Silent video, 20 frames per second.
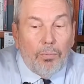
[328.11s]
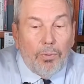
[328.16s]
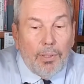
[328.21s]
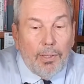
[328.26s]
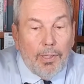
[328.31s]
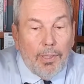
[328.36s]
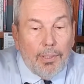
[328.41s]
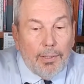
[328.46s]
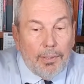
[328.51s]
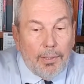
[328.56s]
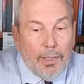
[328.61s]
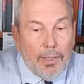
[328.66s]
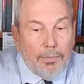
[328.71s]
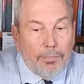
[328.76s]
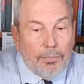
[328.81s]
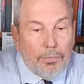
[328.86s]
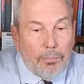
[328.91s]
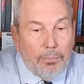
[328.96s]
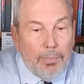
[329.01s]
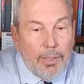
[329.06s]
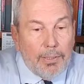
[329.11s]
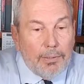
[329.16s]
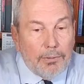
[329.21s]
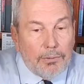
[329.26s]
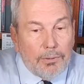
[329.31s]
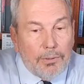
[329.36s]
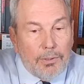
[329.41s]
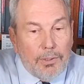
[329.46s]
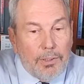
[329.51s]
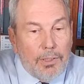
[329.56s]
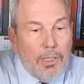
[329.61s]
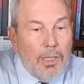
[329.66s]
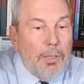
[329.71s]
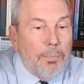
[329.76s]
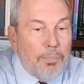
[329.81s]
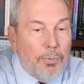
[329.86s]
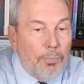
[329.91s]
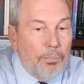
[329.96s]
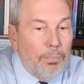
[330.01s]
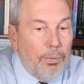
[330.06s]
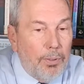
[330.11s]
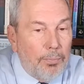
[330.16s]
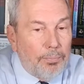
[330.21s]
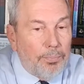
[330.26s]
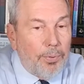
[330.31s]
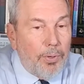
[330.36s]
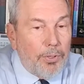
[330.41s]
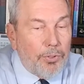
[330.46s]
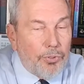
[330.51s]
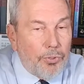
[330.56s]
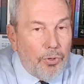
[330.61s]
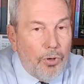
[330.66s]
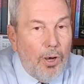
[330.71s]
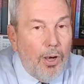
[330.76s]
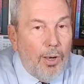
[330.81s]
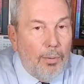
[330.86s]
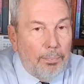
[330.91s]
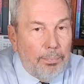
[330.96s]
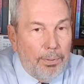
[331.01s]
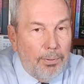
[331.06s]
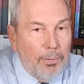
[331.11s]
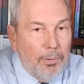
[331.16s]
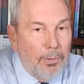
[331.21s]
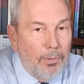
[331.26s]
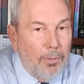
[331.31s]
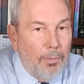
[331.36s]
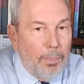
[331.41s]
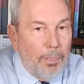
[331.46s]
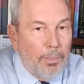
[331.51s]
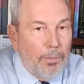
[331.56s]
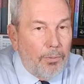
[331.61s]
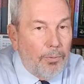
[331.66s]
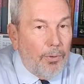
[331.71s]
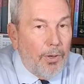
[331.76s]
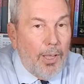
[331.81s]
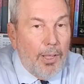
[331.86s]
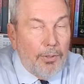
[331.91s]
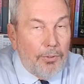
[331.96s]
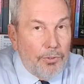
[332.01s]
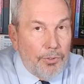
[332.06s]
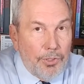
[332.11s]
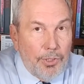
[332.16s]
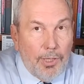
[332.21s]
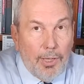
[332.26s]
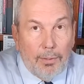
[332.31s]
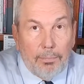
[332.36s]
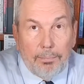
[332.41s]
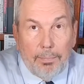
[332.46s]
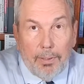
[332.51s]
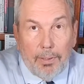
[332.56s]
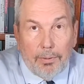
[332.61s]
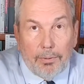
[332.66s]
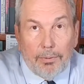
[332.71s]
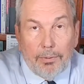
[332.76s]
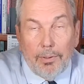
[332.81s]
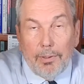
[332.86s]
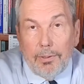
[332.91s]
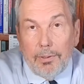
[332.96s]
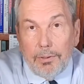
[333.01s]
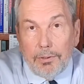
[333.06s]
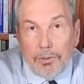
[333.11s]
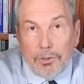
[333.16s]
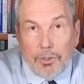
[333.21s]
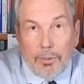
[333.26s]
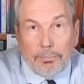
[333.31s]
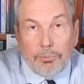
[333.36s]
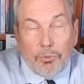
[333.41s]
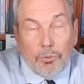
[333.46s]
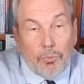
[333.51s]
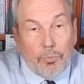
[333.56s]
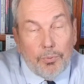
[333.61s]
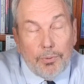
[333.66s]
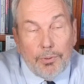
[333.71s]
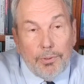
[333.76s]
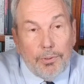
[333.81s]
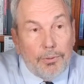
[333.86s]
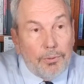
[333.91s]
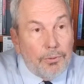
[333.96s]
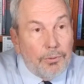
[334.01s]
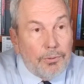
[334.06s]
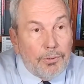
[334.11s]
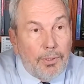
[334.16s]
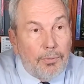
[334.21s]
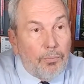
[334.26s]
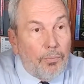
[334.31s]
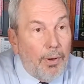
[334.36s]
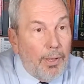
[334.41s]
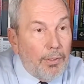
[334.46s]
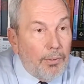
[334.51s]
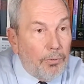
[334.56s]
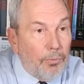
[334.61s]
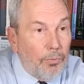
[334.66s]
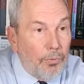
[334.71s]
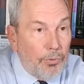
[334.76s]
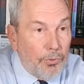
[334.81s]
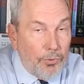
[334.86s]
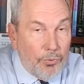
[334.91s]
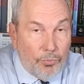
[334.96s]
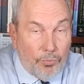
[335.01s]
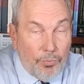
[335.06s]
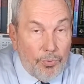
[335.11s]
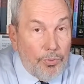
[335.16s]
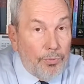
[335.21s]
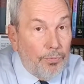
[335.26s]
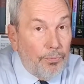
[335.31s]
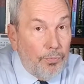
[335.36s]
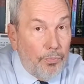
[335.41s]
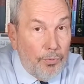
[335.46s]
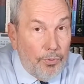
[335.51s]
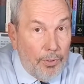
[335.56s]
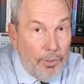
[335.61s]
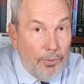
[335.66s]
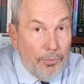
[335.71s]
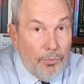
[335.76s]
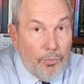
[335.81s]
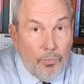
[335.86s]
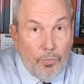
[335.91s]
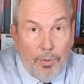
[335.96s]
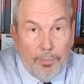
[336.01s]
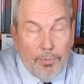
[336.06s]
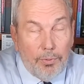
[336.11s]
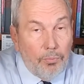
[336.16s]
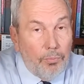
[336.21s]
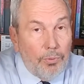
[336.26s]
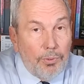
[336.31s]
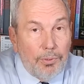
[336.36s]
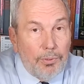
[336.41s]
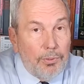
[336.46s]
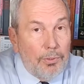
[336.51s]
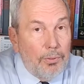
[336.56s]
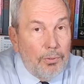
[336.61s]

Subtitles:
When I gave her medicine to keep her blood pressure up, her energy got better. And in subsequent years, I ran across 3 or 4 other women